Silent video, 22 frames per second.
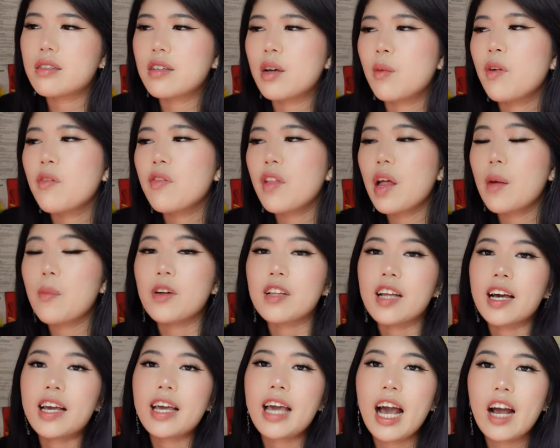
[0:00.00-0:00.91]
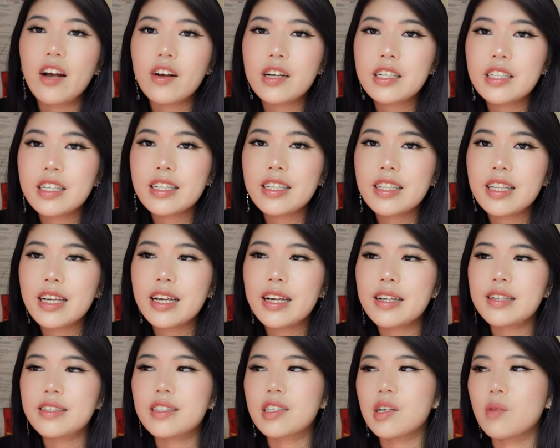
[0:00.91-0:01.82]
Some of them were like character
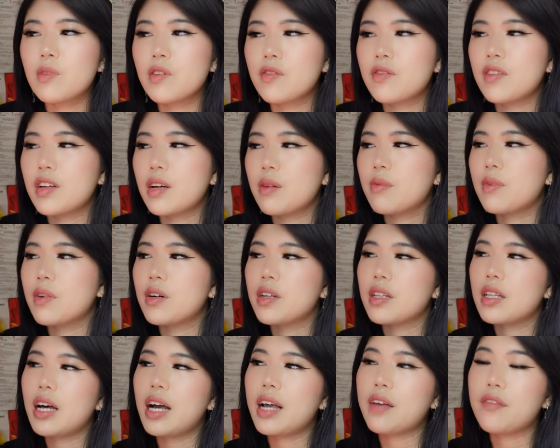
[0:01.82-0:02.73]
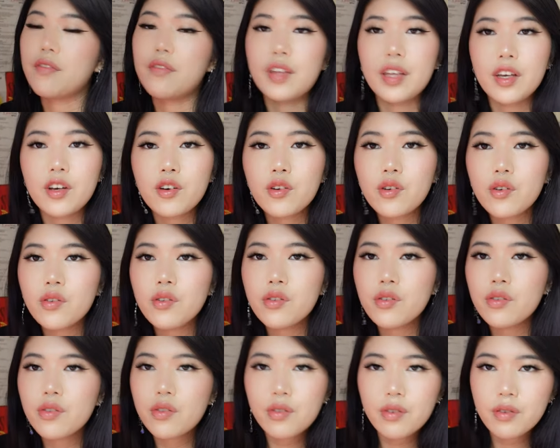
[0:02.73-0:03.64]
things, some of them were like
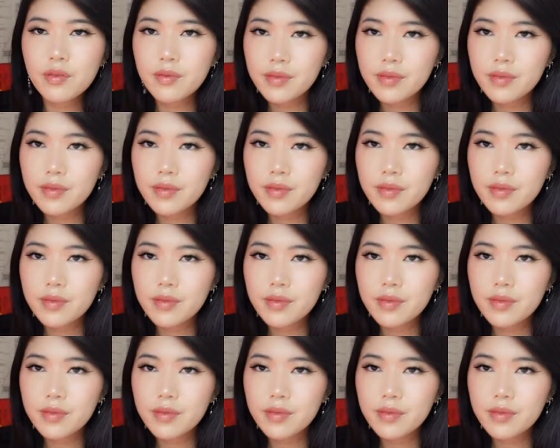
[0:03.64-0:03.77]
vehicle